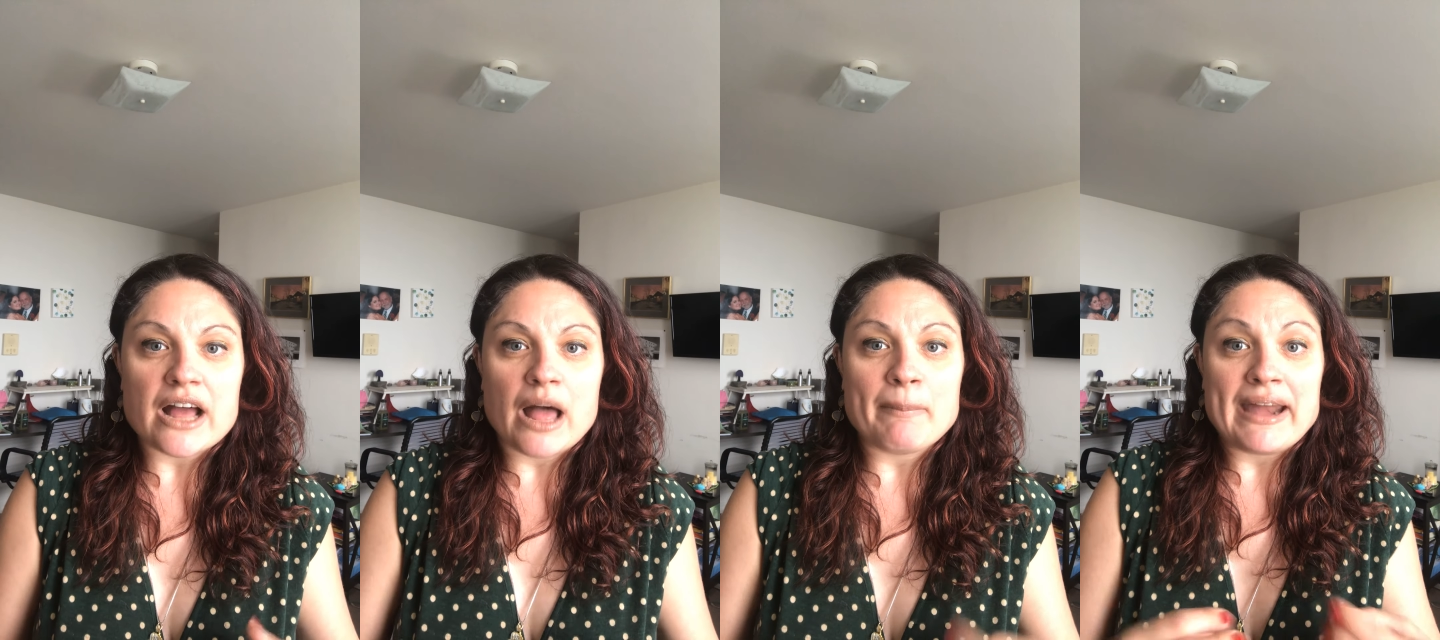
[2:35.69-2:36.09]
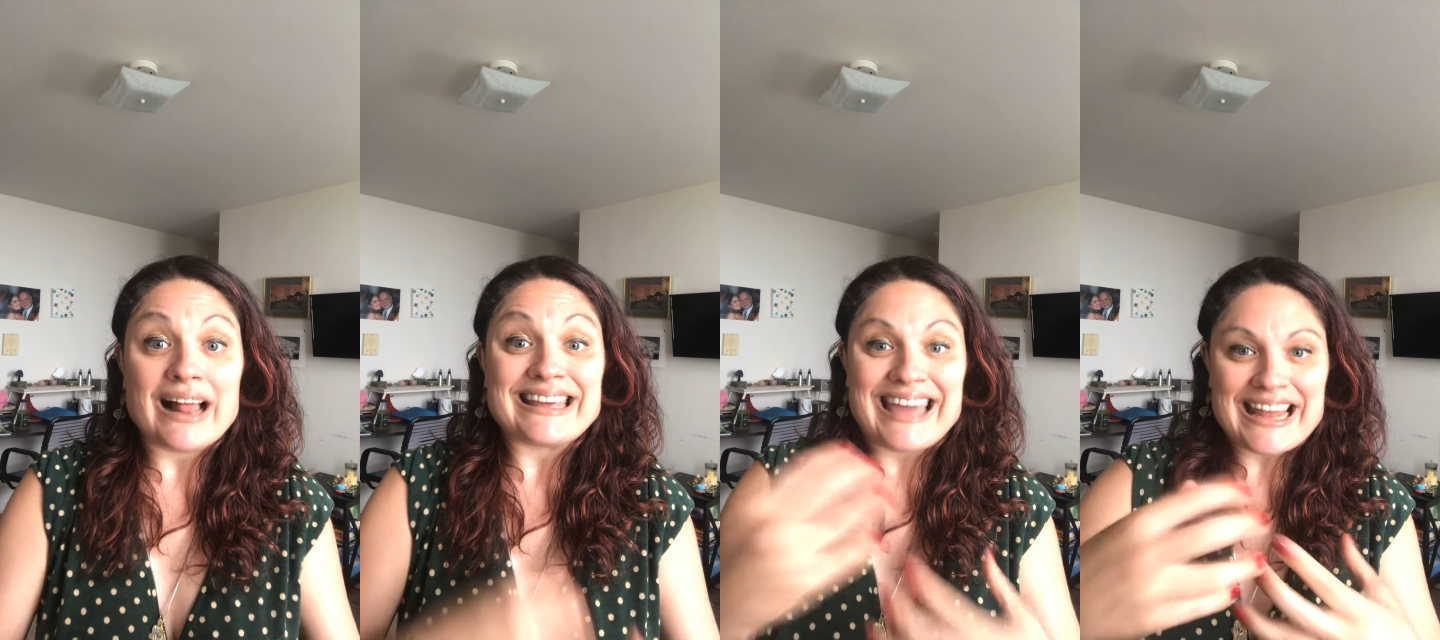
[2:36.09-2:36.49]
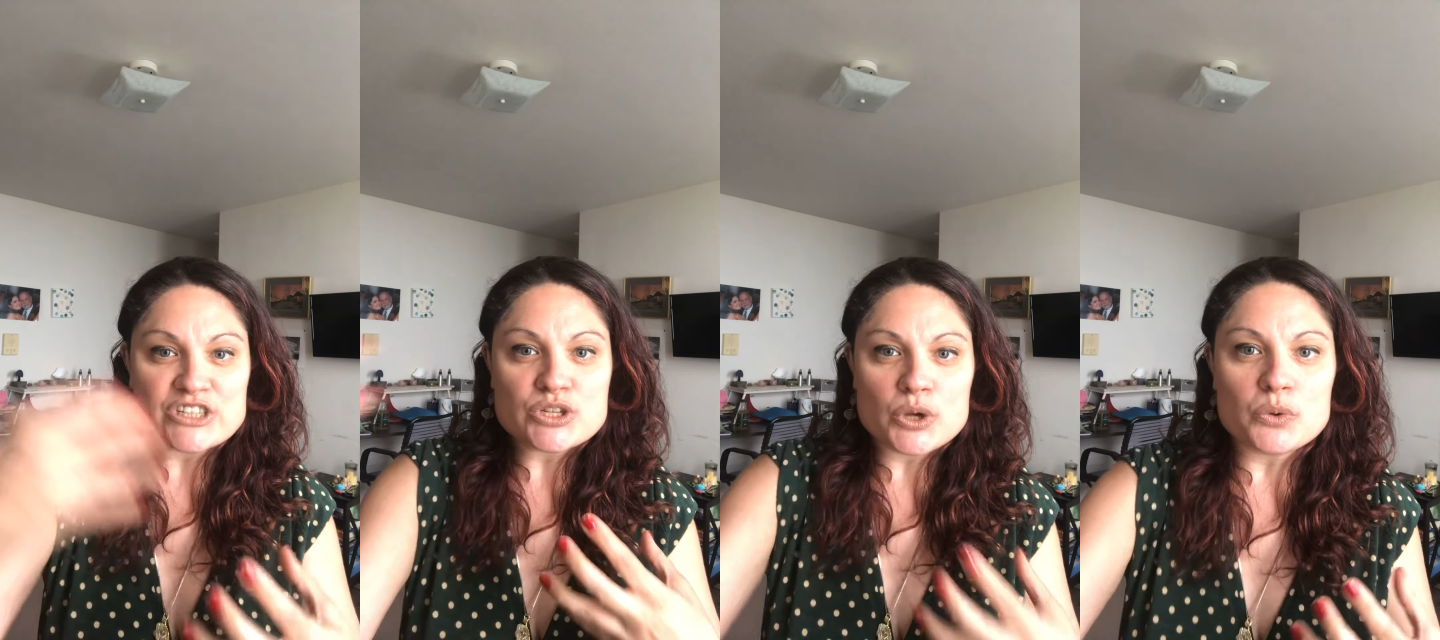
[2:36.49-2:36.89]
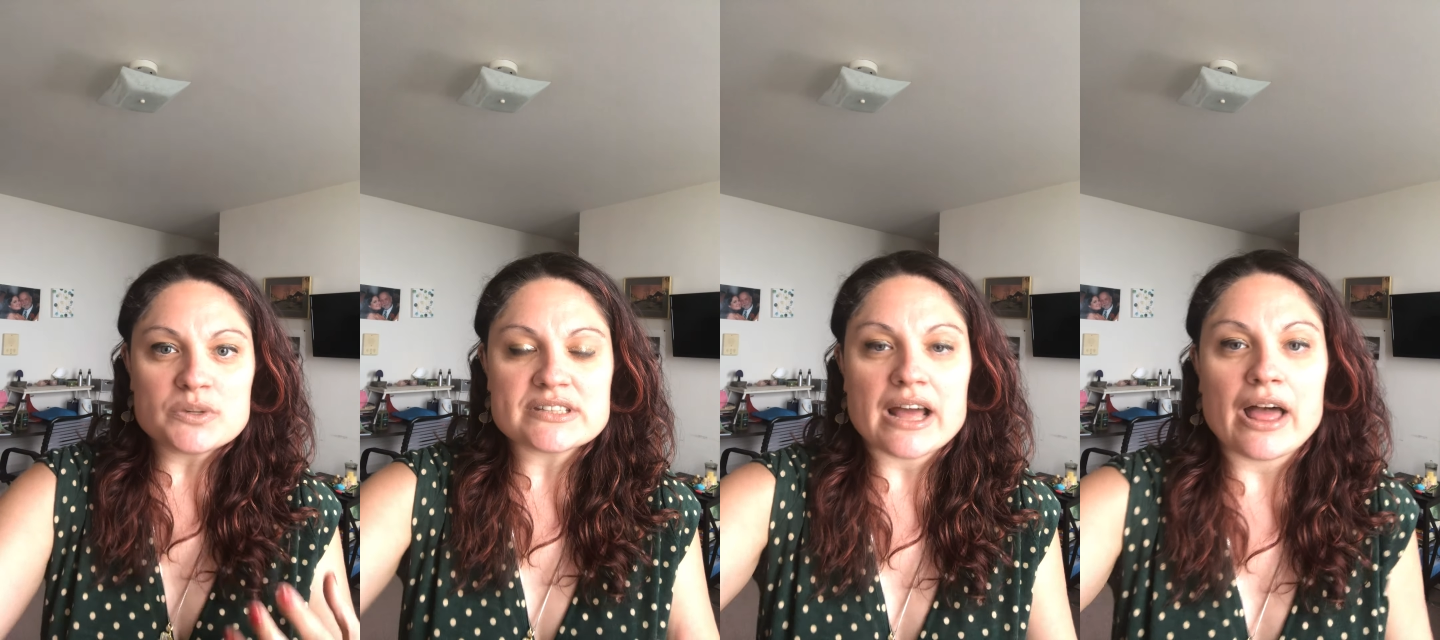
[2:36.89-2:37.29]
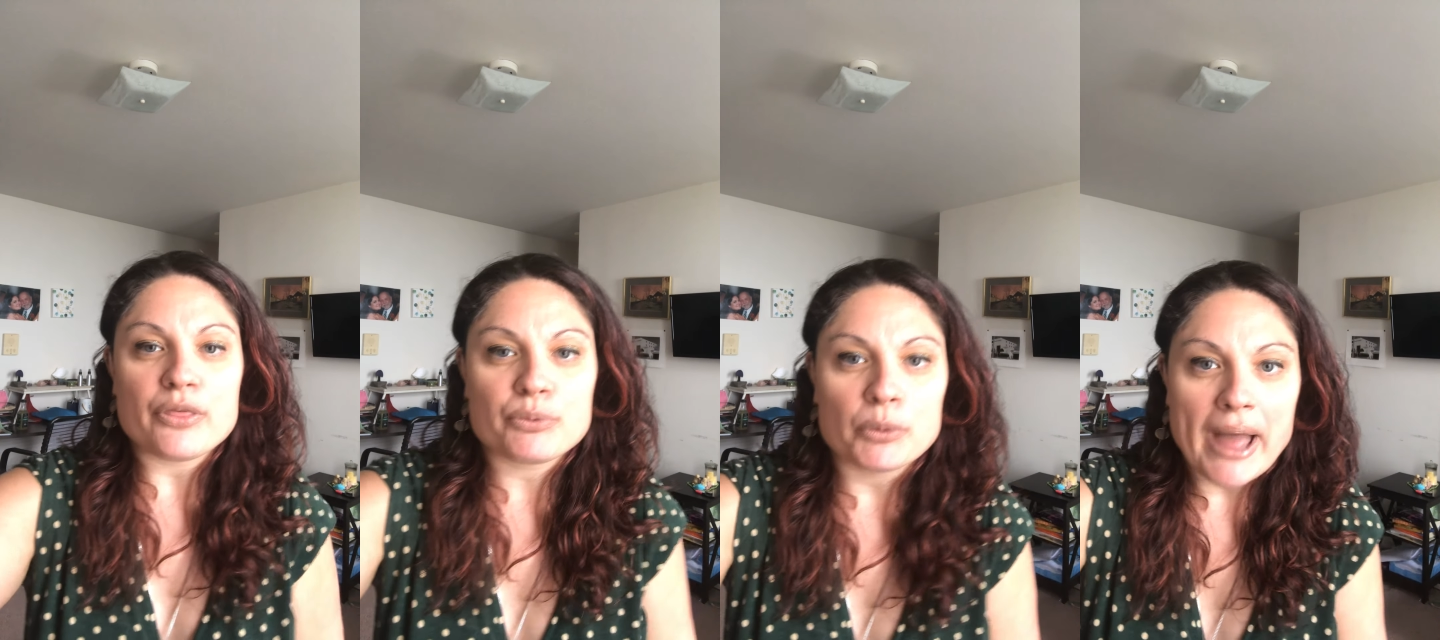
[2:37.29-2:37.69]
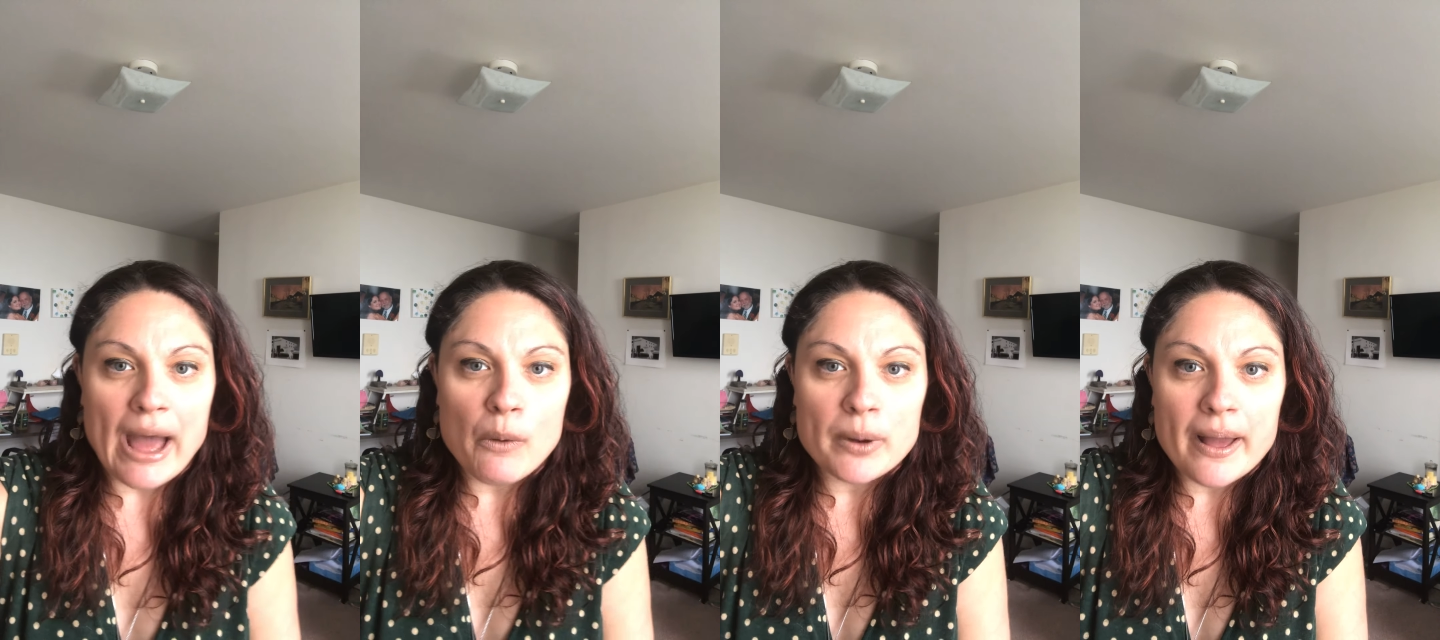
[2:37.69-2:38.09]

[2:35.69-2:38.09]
um, and I'll get to those uh, throughout,